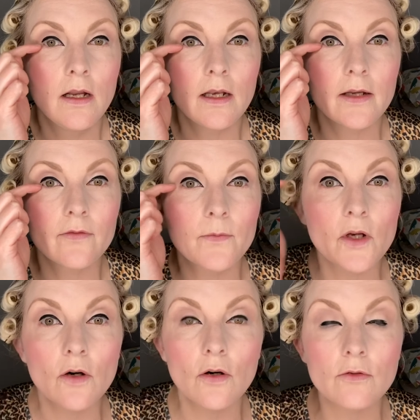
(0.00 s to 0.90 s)
like from the
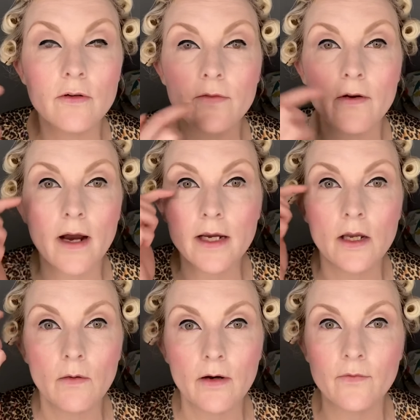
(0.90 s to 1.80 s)
corner of their eye, and
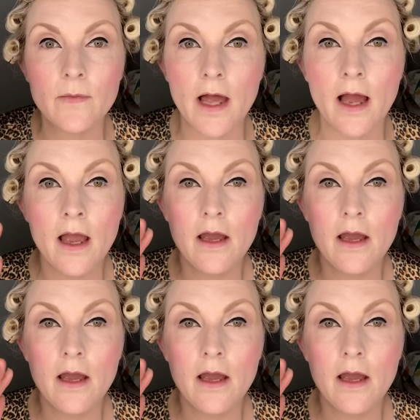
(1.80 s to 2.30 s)
go out from there.